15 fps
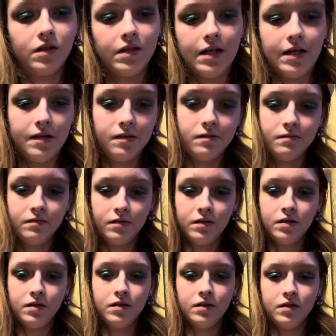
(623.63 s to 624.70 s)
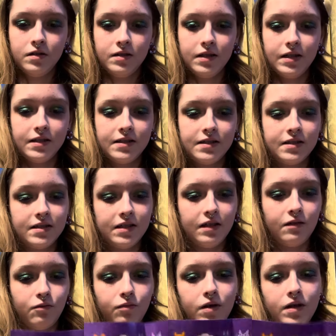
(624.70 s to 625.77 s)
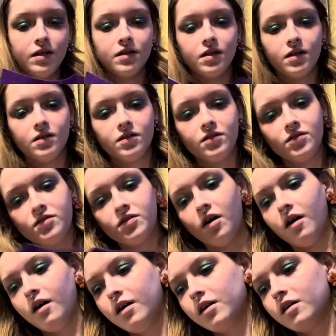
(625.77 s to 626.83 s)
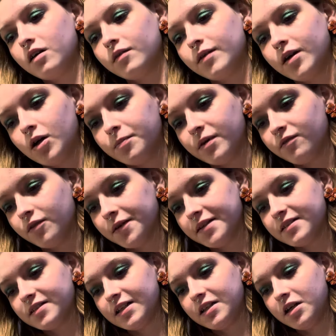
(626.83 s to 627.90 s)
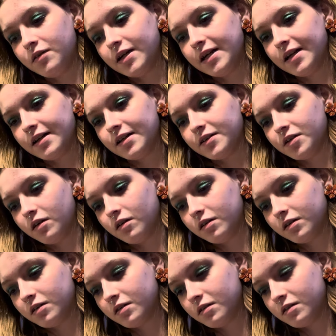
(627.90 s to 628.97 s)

Okay. Let's see, what dog are we hoping for? Because I know I get a dog.